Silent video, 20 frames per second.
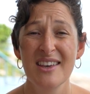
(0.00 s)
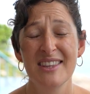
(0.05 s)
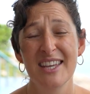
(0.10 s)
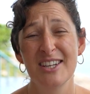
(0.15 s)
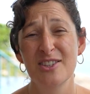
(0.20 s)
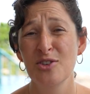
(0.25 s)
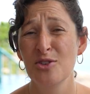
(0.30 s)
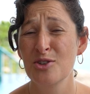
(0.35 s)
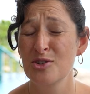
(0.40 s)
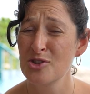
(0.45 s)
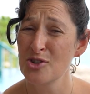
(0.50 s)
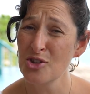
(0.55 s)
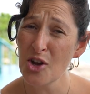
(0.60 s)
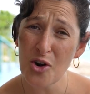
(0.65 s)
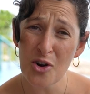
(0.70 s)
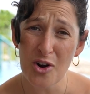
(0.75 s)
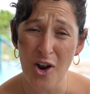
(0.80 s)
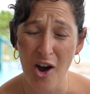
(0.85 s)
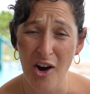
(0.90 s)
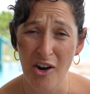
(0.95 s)
they took
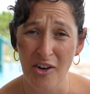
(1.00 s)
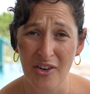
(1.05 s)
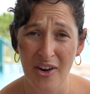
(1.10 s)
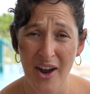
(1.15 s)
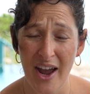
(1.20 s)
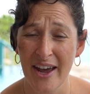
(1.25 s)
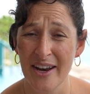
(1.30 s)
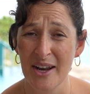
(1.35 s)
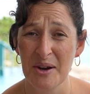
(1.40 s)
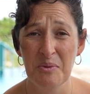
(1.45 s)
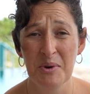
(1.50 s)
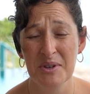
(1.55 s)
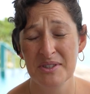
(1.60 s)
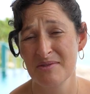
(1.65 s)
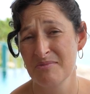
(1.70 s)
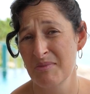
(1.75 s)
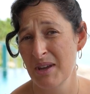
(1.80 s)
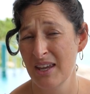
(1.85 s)
so long and I wasn't